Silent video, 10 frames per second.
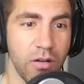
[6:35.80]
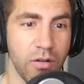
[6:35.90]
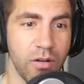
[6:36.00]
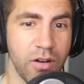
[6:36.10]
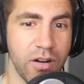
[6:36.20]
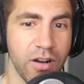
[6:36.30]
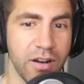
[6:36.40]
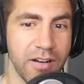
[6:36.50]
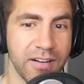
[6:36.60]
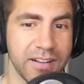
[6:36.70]

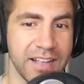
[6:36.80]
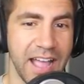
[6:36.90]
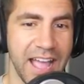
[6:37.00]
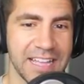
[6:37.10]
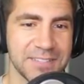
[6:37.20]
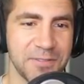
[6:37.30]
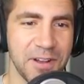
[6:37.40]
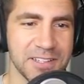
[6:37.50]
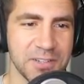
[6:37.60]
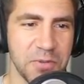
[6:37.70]
Or, guys,
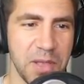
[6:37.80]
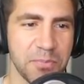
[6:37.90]
what should we